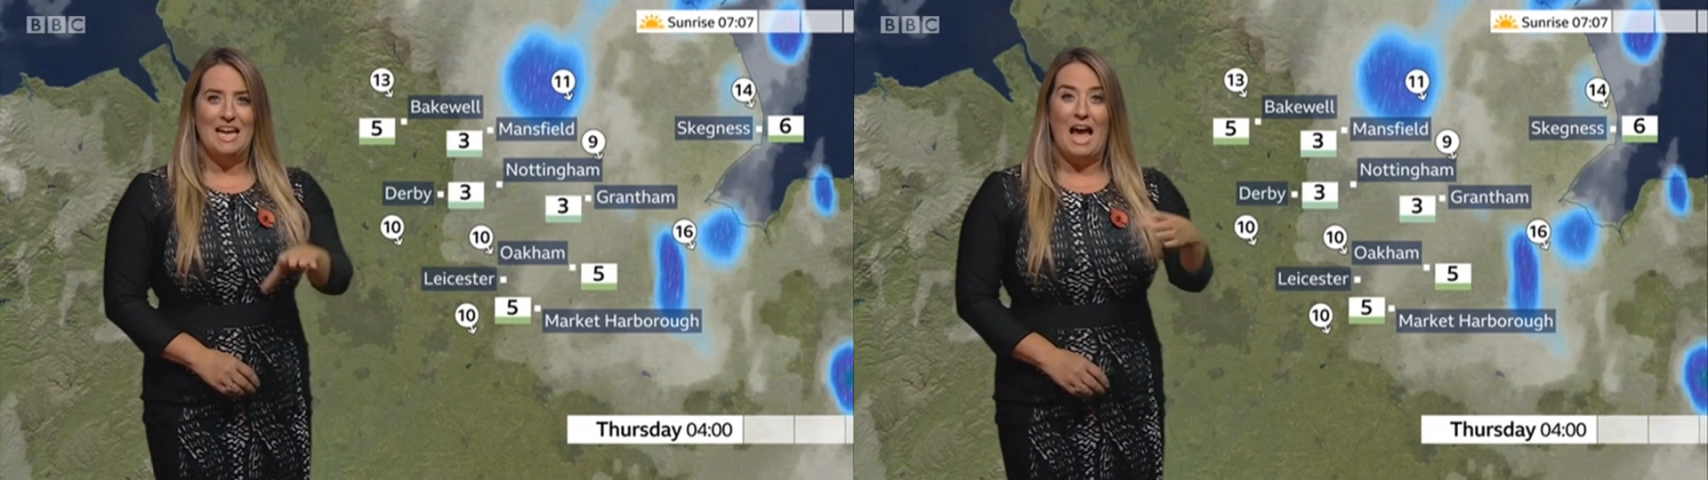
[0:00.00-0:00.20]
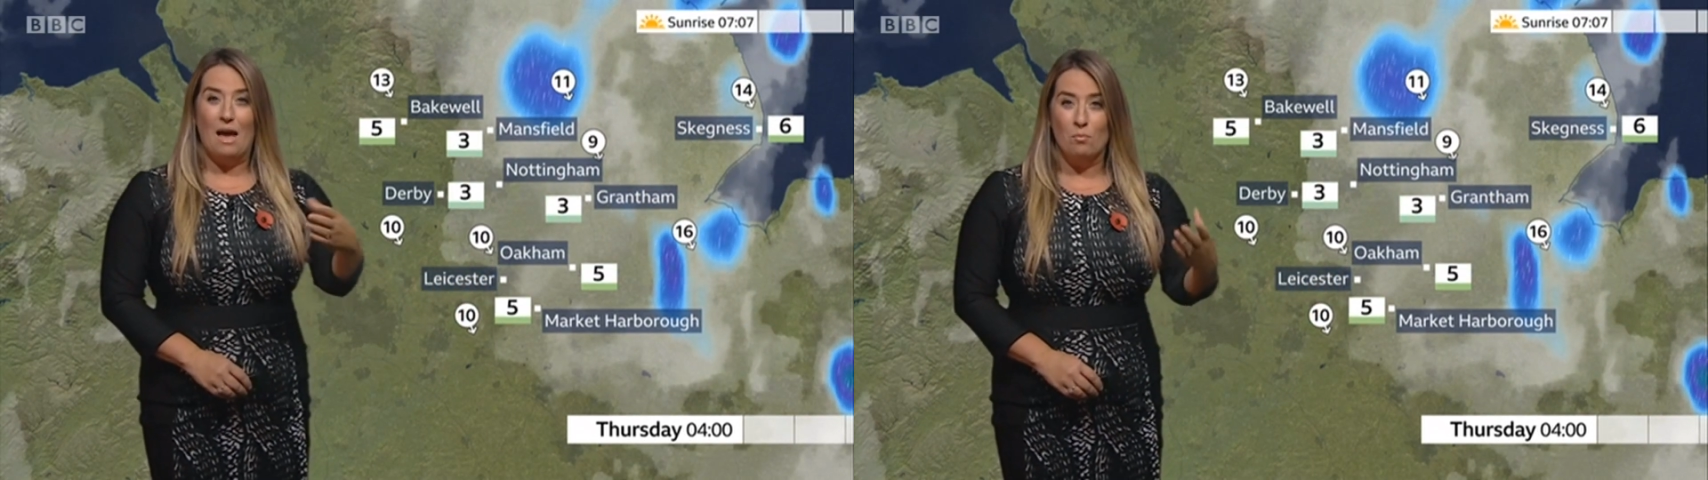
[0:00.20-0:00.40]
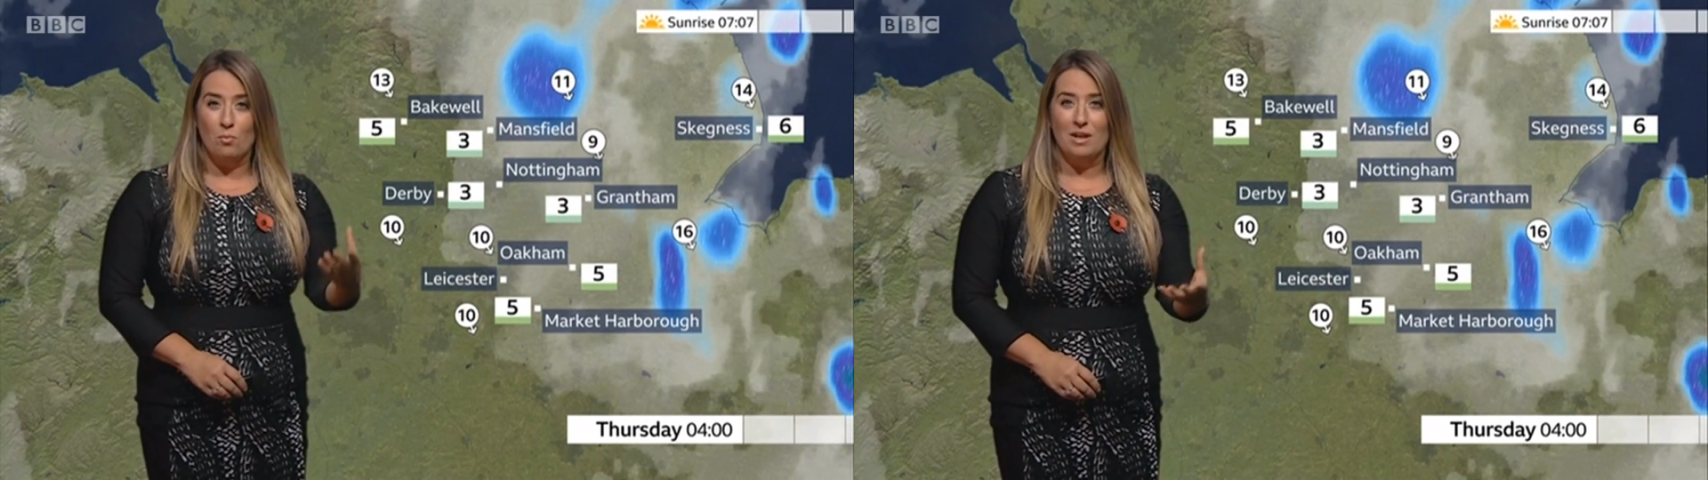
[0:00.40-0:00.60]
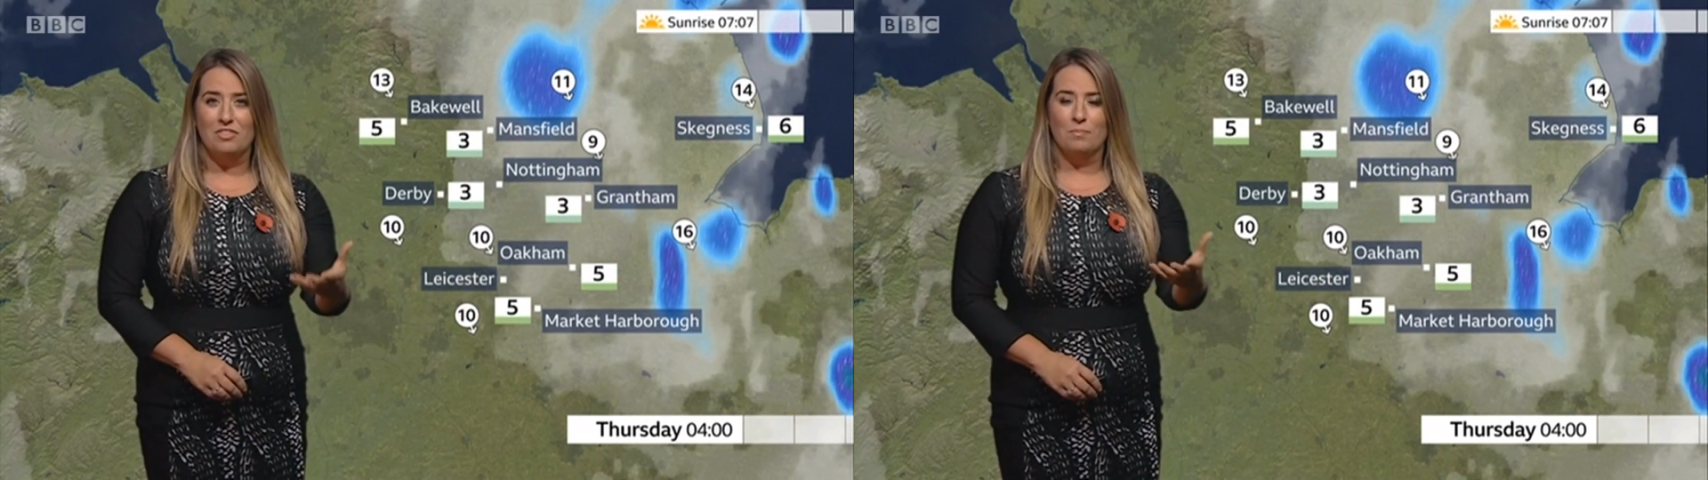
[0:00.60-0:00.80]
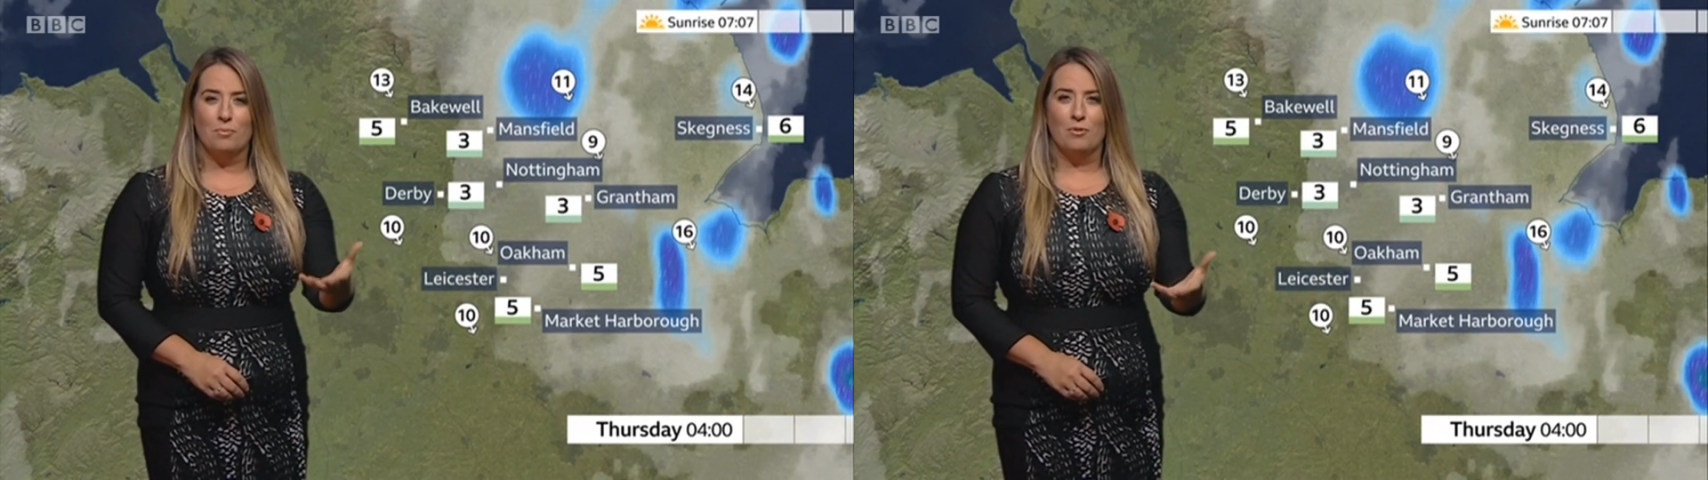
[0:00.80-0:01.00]
and
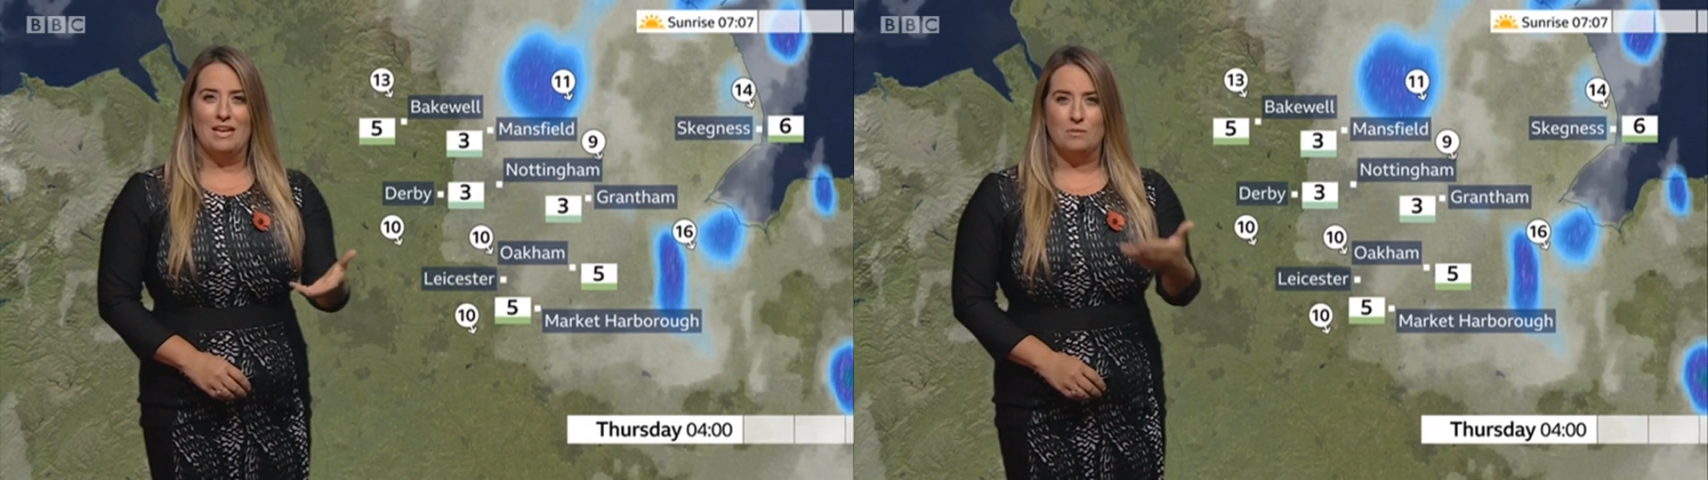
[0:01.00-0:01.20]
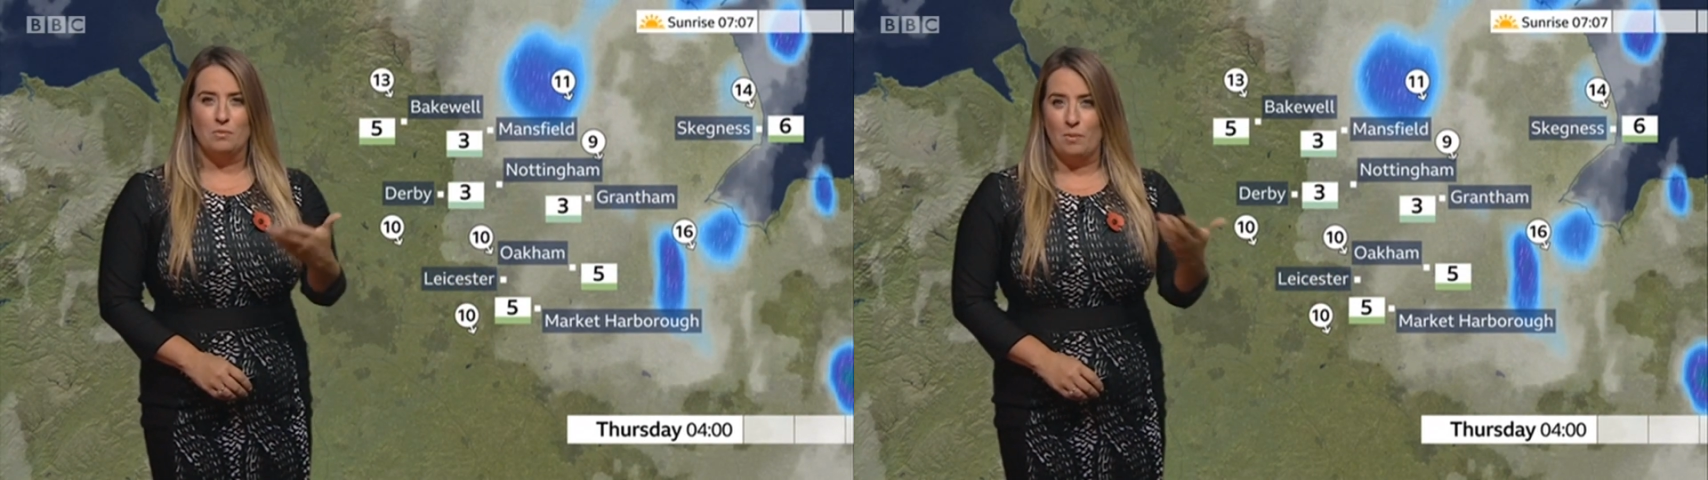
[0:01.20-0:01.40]
with the breeze,